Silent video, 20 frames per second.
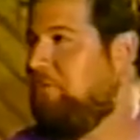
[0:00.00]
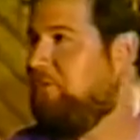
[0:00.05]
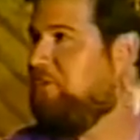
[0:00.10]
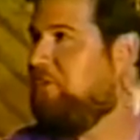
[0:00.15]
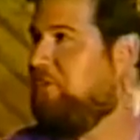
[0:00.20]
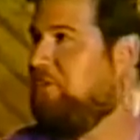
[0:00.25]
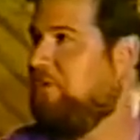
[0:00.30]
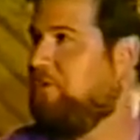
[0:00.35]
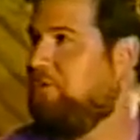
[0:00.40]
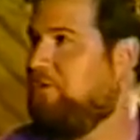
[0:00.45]
Well,
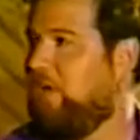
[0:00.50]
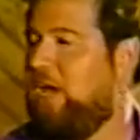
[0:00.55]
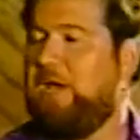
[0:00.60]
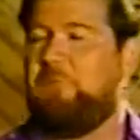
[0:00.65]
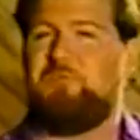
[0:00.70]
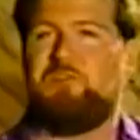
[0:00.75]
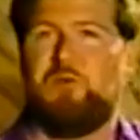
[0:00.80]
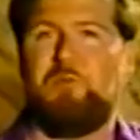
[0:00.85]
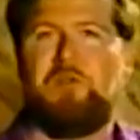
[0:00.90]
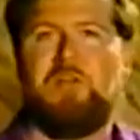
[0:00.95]
every single
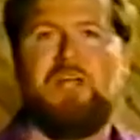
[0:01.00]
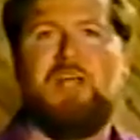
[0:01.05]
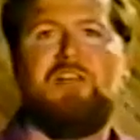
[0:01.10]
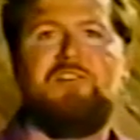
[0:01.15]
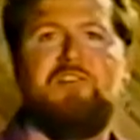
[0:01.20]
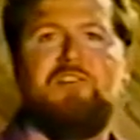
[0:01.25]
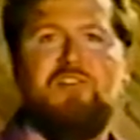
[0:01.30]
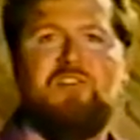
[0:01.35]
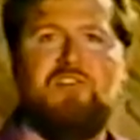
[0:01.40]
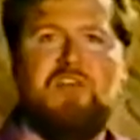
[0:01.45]
time someone
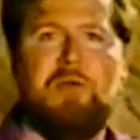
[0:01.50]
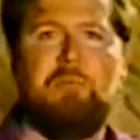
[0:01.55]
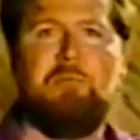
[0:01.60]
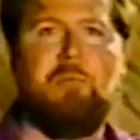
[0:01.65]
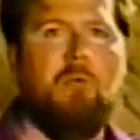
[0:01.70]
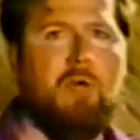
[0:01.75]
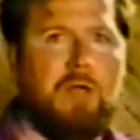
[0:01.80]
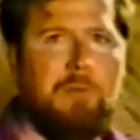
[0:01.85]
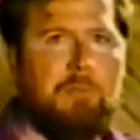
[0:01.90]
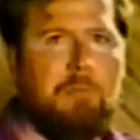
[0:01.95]
answers a
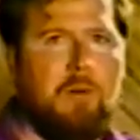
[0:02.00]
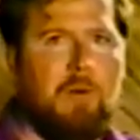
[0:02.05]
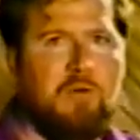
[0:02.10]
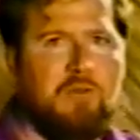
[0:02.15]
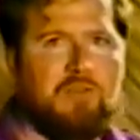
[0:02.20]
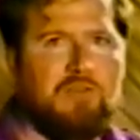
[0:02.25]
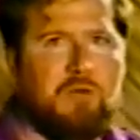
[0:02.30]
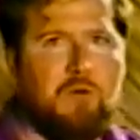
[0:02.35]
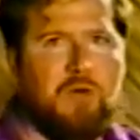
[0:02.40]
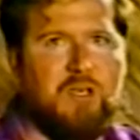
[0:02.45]
10-point
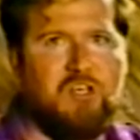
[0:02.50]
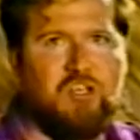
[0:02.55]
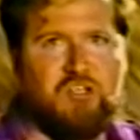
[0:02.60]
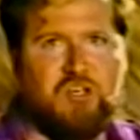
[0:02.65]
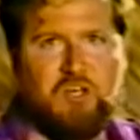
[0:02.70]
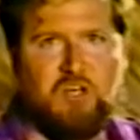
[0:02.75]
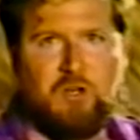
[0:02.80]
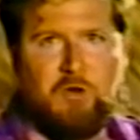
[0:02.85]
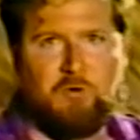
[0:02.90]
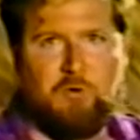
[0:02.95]
bonus
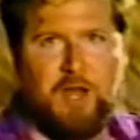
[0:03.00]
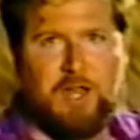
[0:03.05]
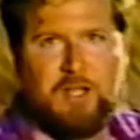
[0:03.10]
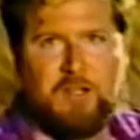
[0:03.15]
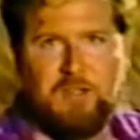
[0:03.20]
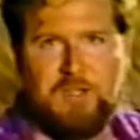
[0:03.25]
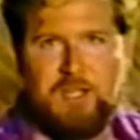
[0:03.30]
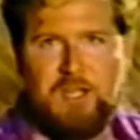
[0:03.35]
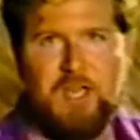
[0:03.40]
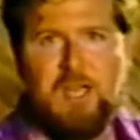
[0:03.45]
question
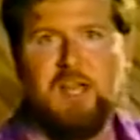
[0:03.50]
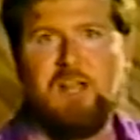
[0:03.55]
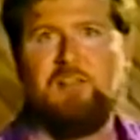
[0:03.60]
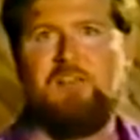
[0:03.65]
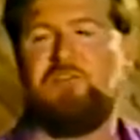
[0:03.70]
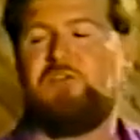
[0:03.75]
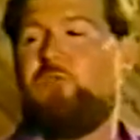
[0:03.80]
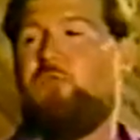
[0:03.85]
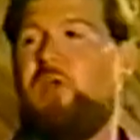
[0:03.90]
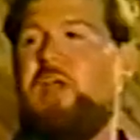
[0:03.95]
correctly,
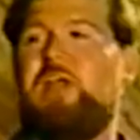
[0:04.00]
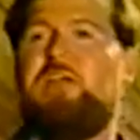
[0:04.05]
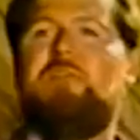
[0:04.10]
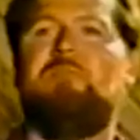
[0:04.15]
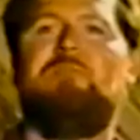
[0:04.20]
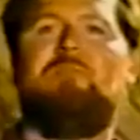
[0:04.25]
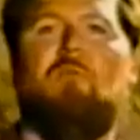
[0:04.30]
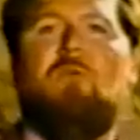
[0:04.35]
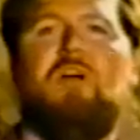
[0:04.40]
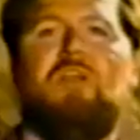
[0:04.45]
there's a
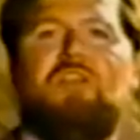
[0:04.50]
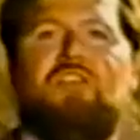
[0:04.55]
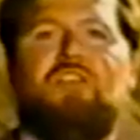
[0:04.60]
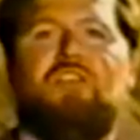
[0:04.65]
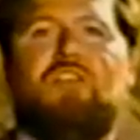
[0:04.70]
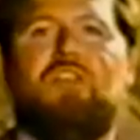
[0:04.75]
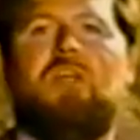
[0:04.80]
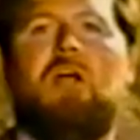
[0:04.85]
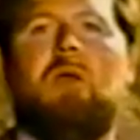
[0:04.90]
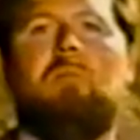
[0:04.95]
random
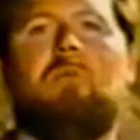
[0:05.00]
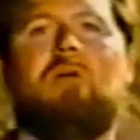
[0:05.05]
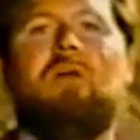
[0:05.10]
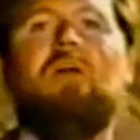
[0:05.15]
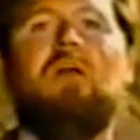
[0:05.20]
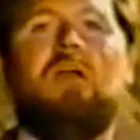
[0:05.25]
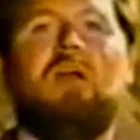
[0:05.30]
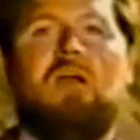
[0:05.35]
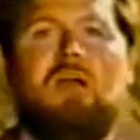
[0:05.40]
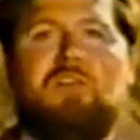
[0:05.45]
four-digit
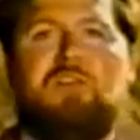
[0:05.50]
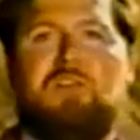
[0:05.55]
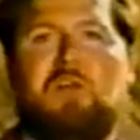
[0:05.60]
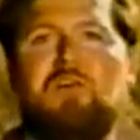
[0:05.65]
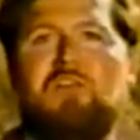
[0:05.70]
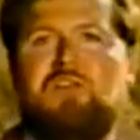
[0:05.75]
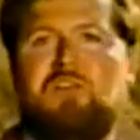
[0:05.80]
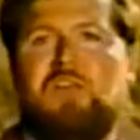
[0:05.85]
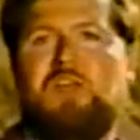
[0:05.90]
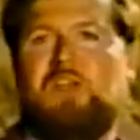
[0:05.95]
number
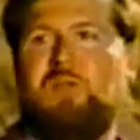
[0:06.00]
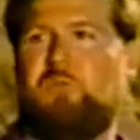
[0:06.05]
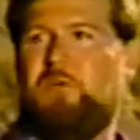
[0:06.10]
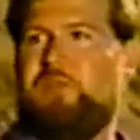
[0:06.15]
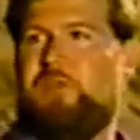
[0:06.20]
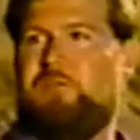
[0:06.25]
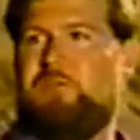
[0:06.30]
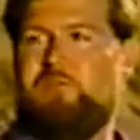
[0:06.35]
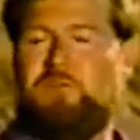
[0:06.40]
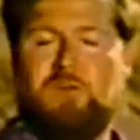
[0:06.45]

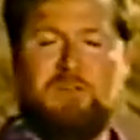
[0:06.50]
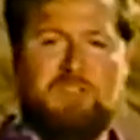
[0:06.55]
associated with it.